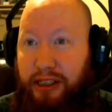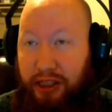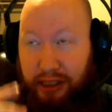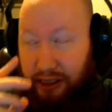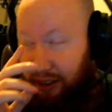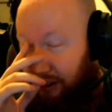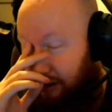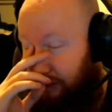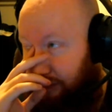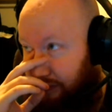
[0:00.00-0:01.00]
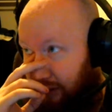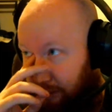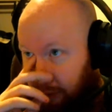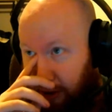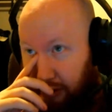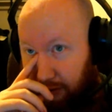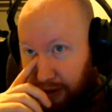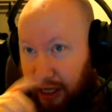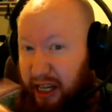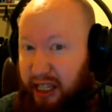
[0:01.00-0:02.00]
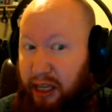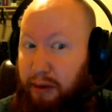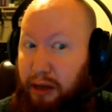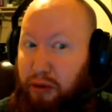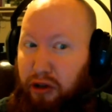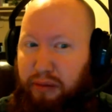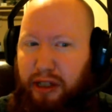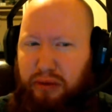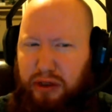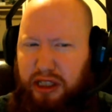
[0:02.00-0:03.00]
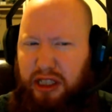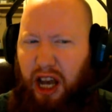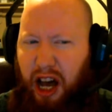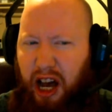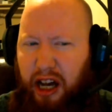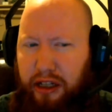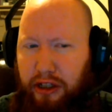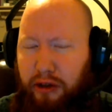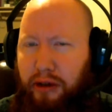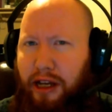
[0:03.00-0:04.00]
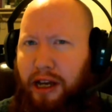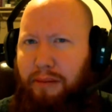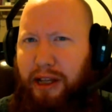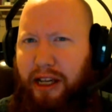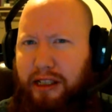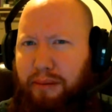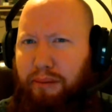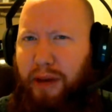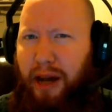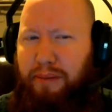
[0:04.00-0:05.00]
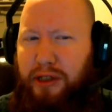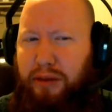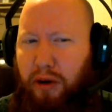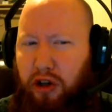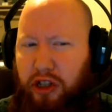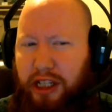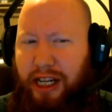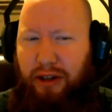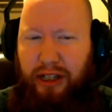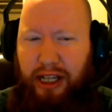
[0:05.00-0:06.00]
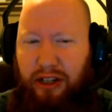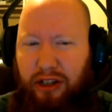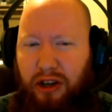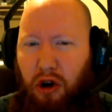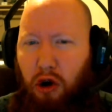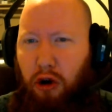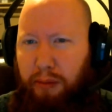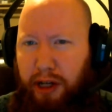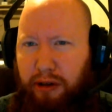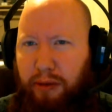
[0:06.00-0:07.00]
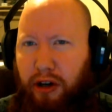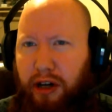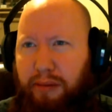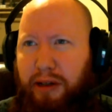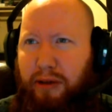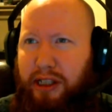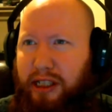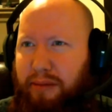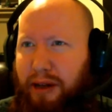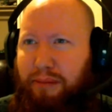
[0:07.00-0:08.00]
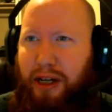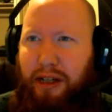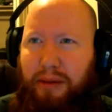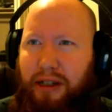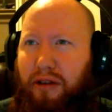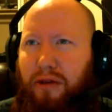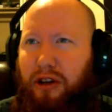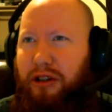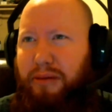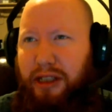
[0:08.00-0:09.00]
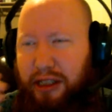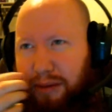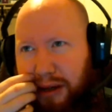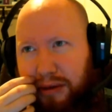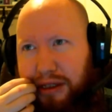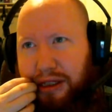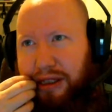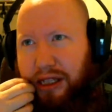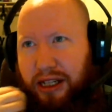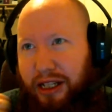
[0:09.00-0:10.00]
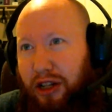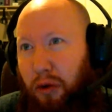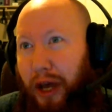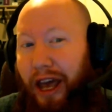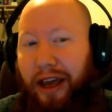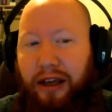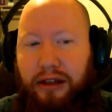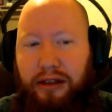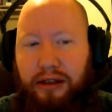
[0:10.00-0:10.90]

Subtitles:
It just did. Let's be honest about that. It came out a broken mess, which is odd, you know. That's a map smaller than Erangel or Miramar, and Miramar did come out buggy, but overall, I mean, these maps, they did okay.